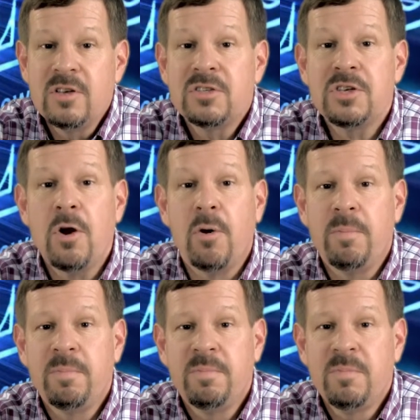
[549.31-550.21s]
So,
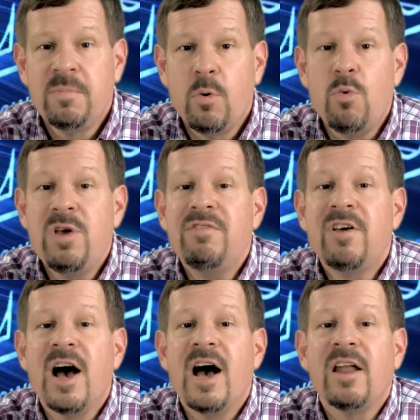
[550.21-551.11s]
we've
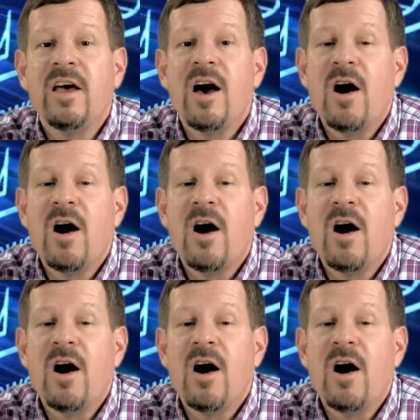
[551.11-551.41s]
got